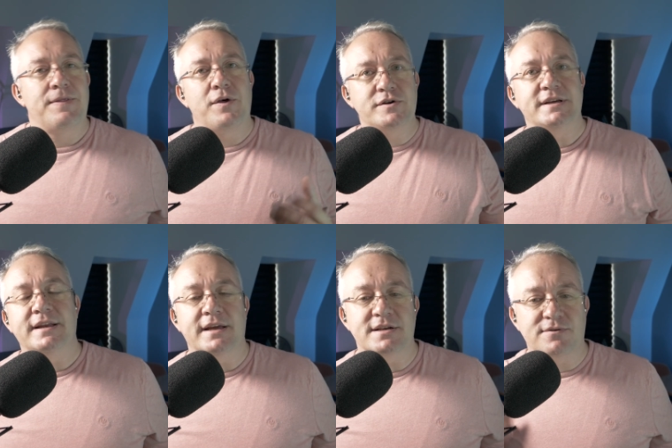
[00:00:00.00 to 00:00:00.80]

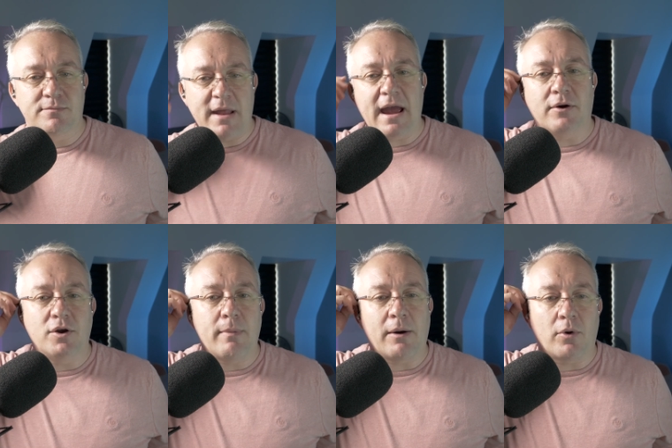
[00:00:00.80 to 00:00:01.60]
thirteen years from now,
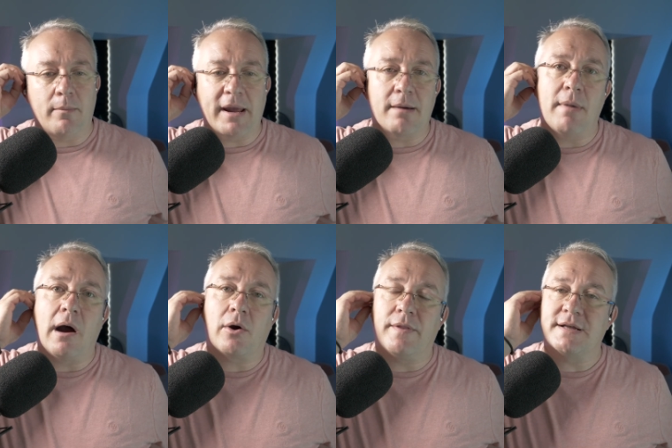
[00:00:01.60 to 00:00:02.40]
you might want to make a
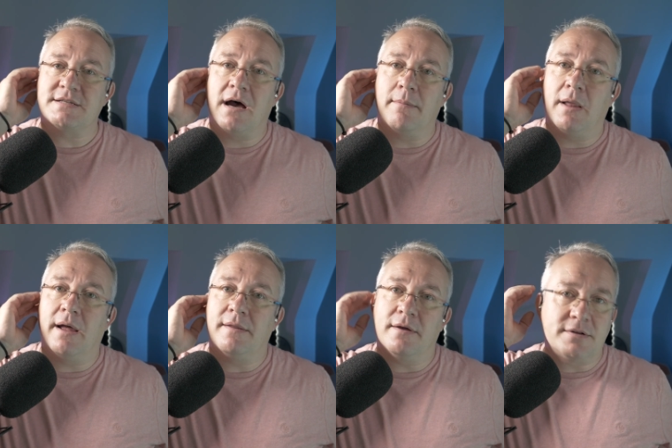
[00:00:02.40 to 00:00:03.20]
mark on that
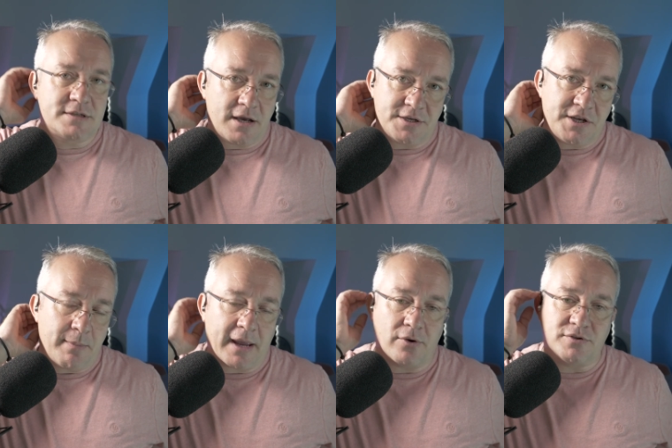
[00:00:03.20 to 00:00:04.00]
timeline that uh, she
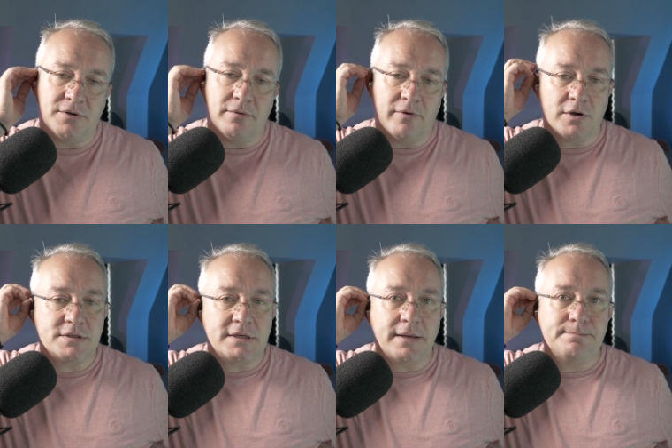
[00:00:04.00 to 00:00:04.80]
may go to
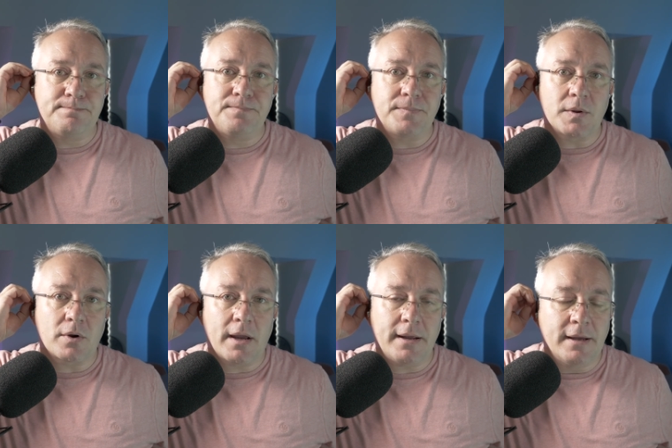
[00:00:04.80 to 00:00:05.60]
university.
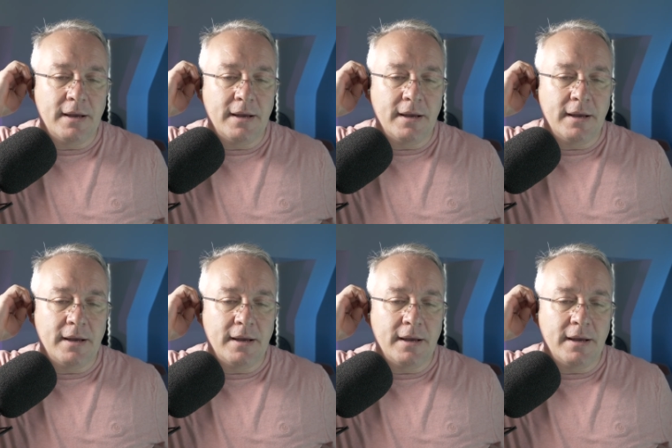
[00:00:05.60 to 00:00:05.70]
Okay,